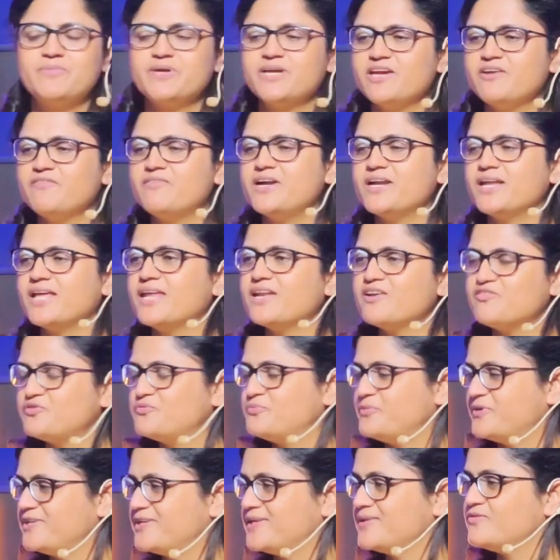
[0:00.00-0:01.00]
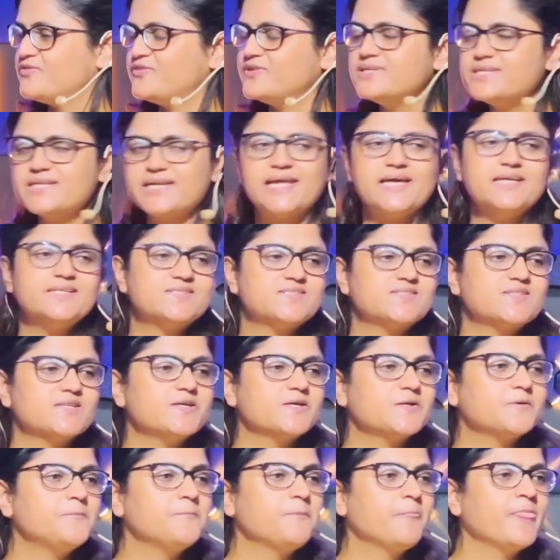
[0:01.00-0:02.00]
given enough
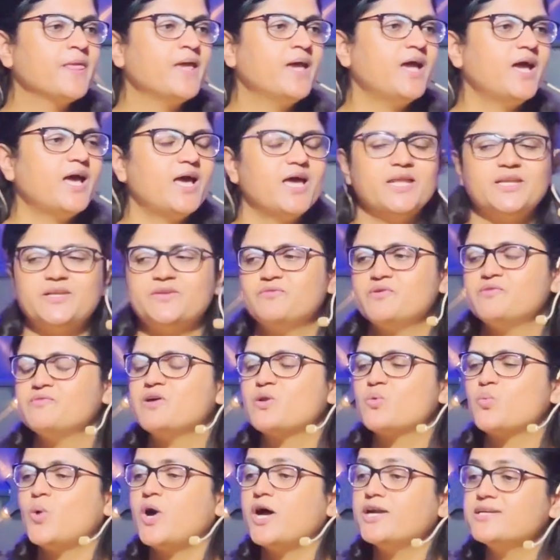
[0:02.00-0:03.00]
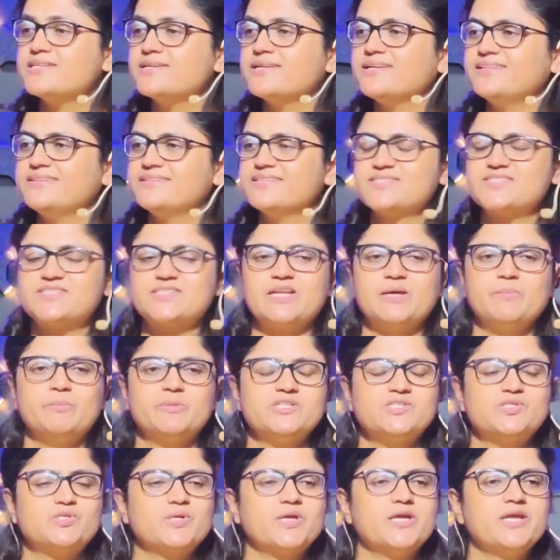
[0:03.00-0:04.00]
fertilizer and we were watering this
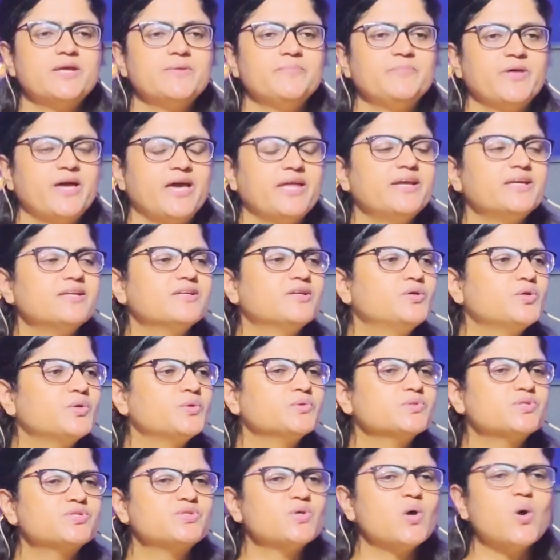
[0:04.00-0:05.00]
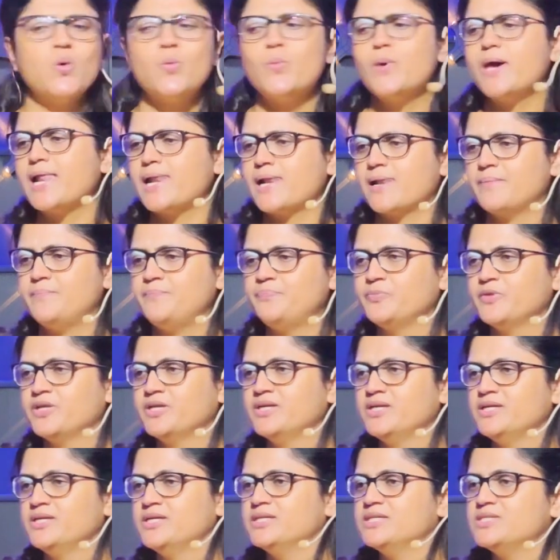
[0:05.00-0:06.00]
lemon tree and it grew so well.
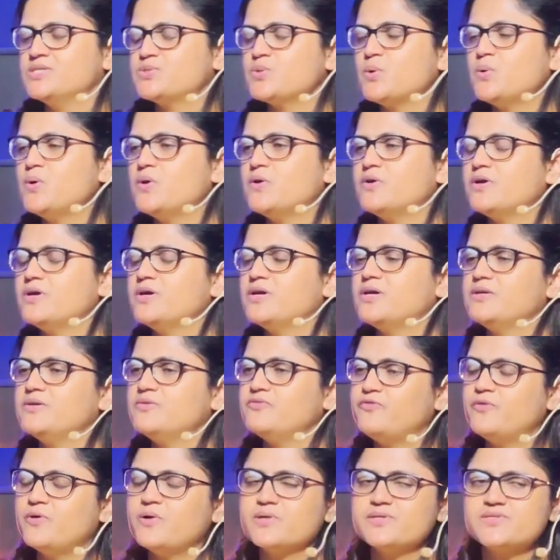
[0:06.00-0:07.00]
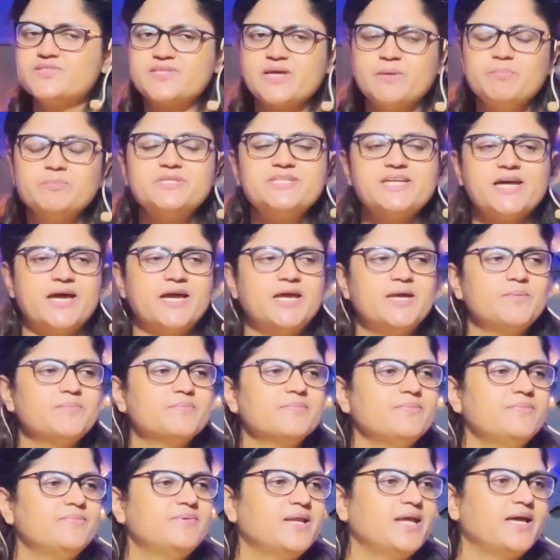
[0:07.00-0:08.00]
So for some
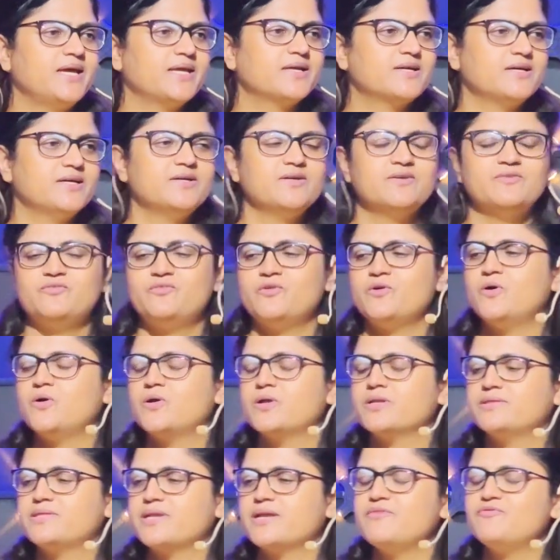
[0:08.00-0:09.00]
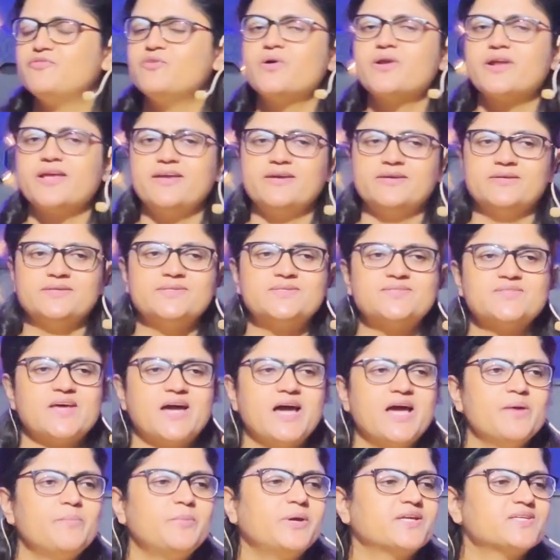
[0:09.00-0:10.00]
time, like for 3-4 years,
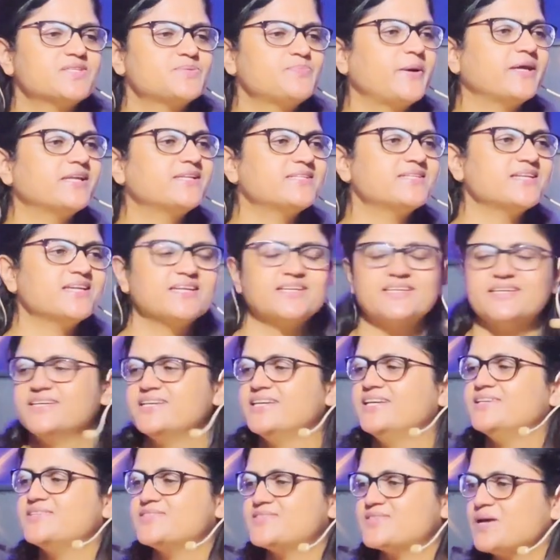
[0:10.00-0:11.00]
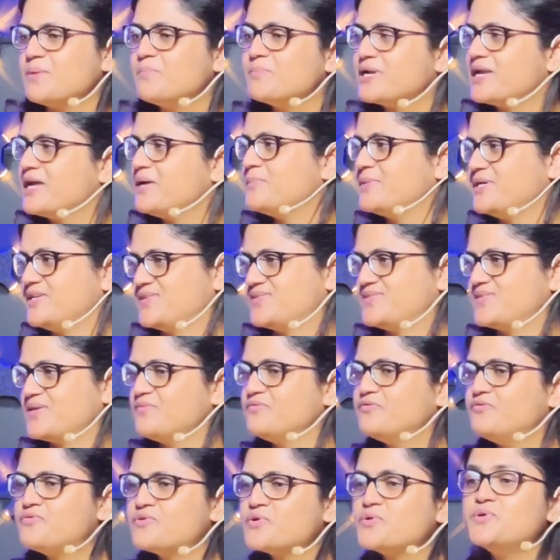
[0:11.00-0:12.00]
I'm expecting some lemons,
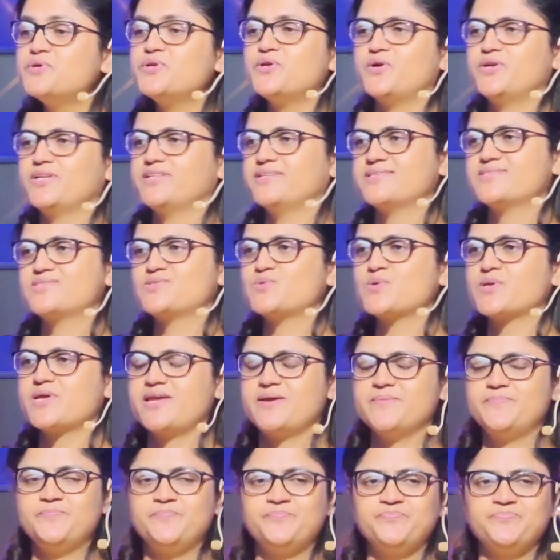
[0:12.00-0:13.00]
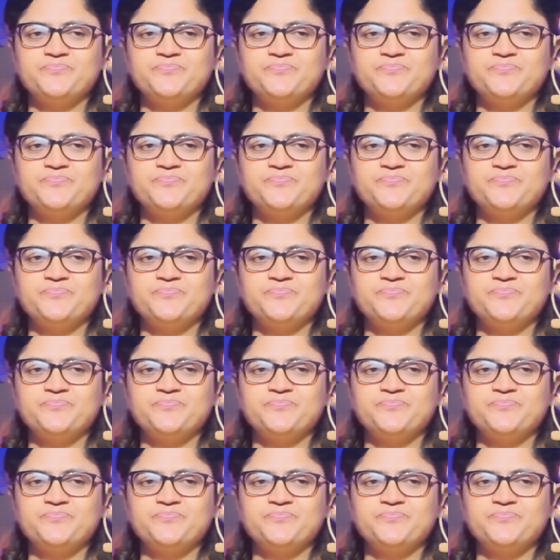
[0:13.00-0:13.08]
some fruit on this tree.